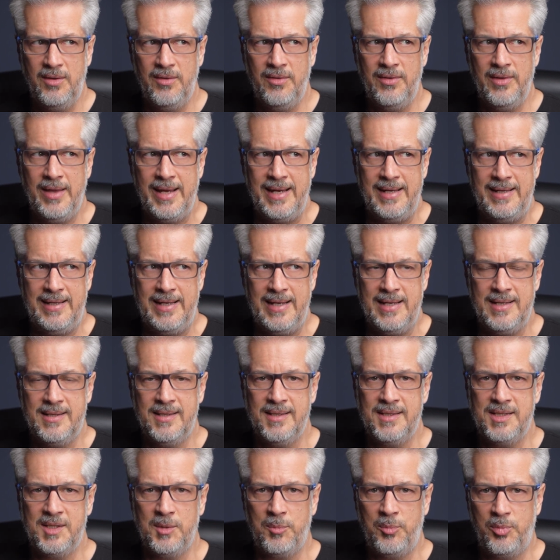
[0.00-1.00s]
they need
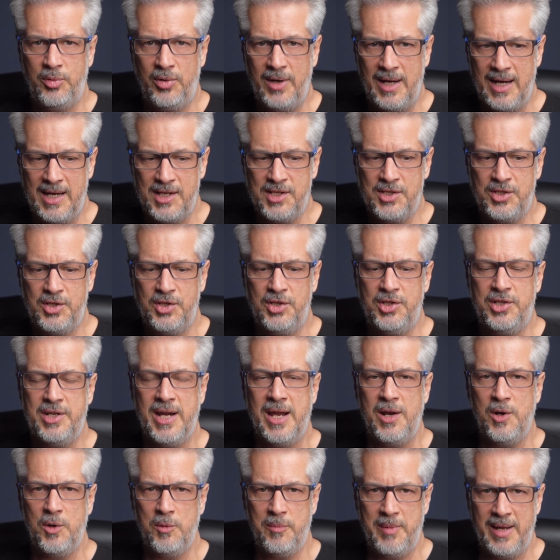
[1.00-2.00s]
to suppress,
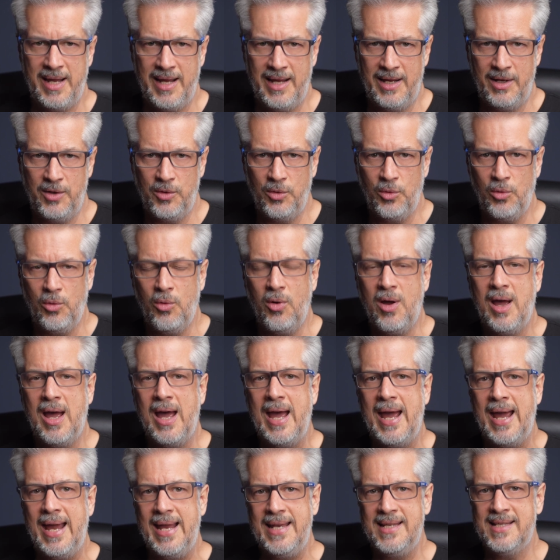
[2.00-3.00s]
shadow ban, or
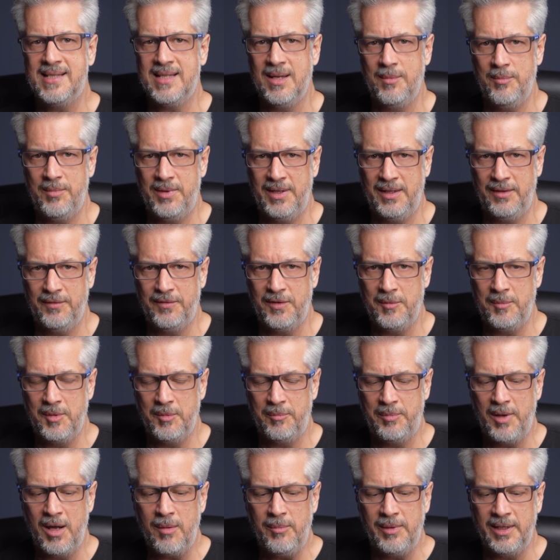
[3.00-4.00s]
hide something from
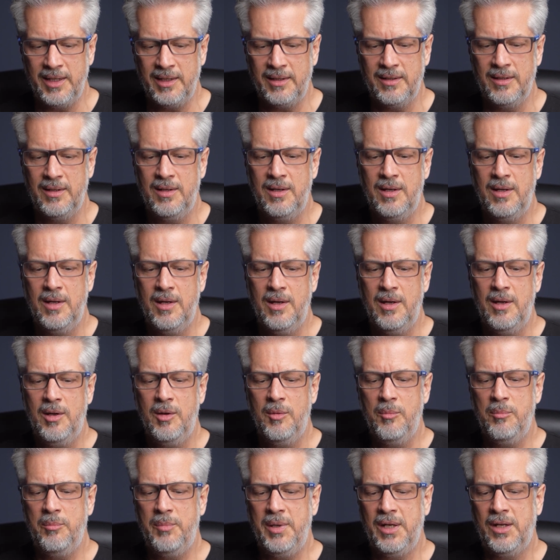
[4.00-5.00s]
the public
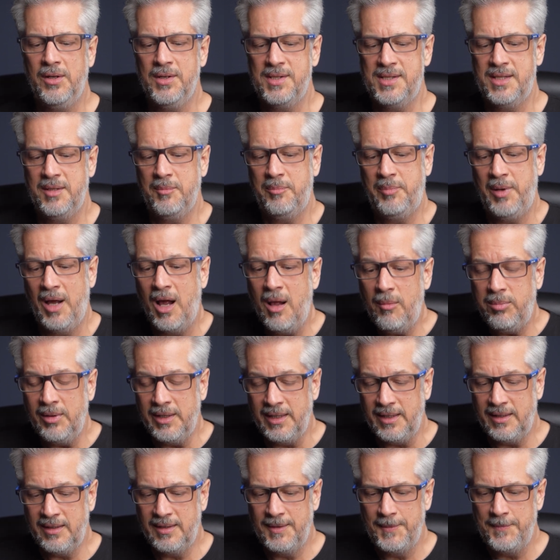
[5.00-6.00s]
because the
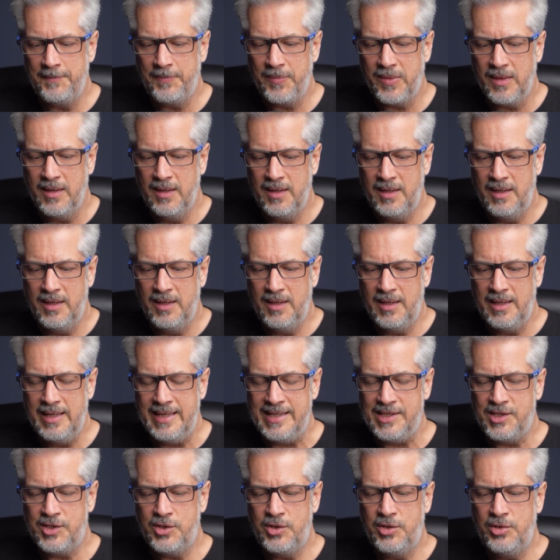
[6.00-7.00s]
public
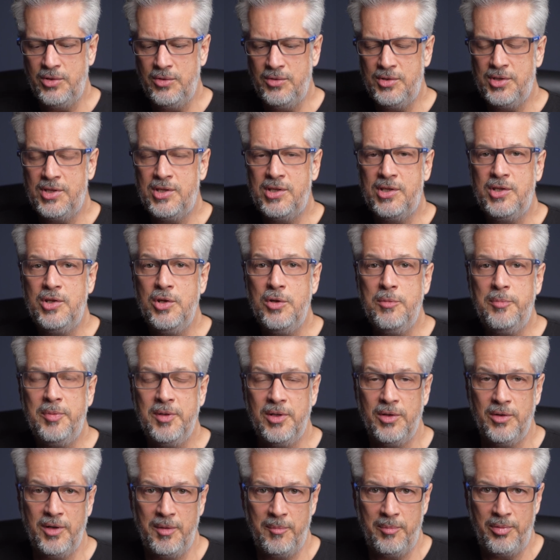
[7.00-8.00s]
is too
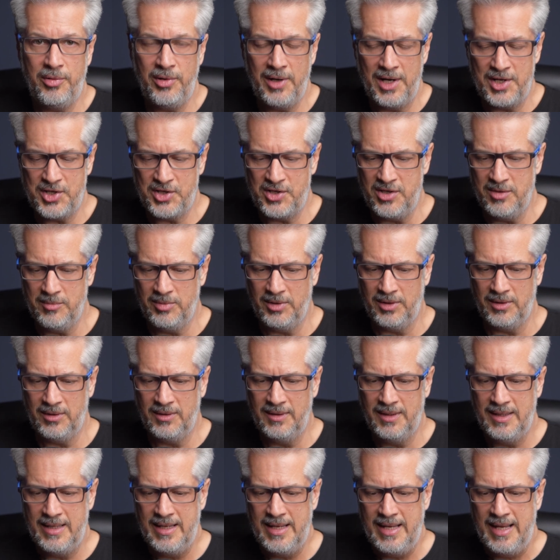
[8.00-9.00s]
stupid or
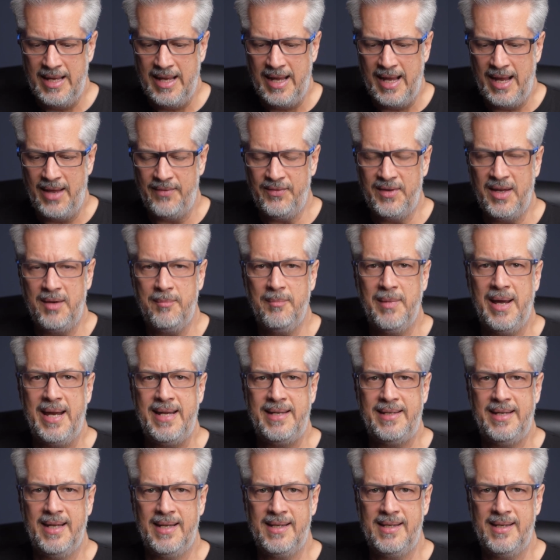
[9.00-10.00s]
impressionable and they
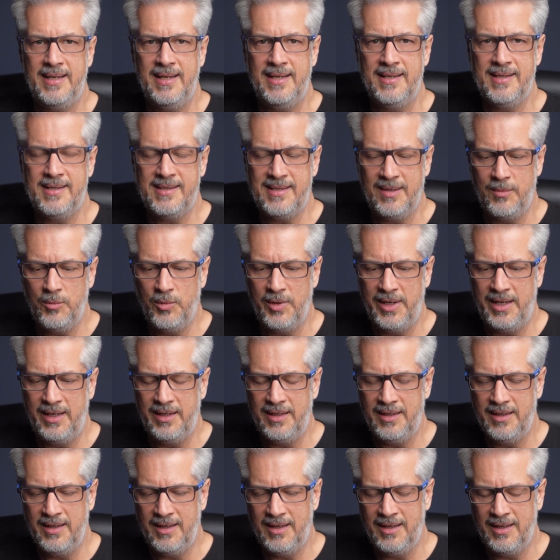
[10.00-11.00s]
might get in some
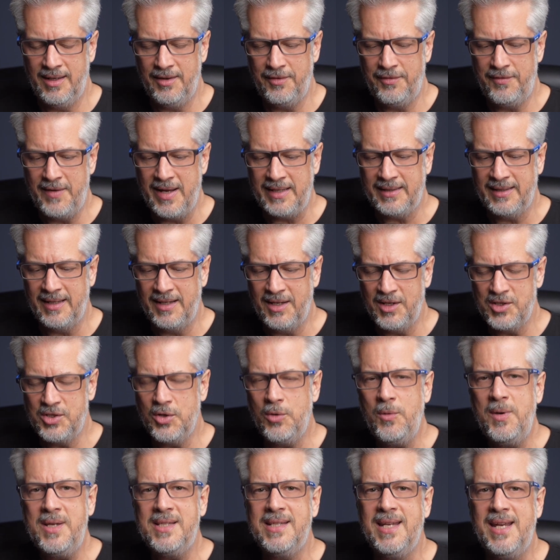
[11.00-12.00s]
way affected. It's
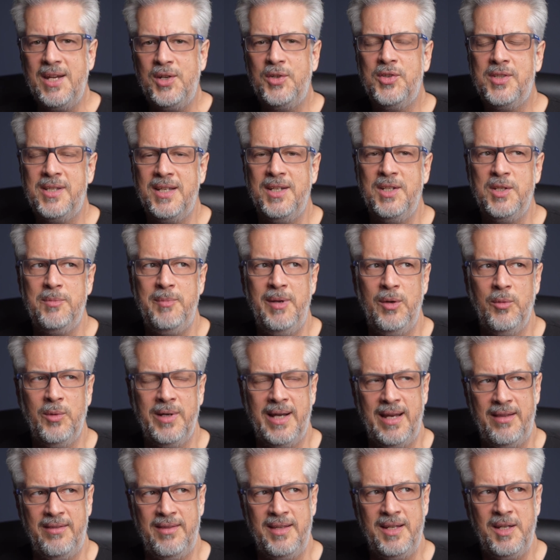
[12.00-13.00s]
always interesting to me
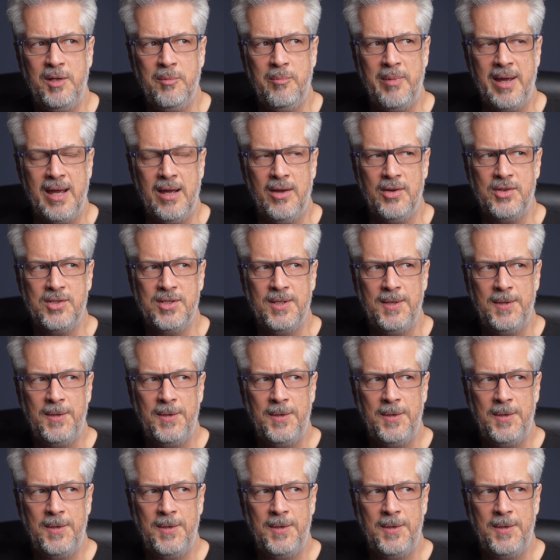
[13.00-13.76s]
when I think about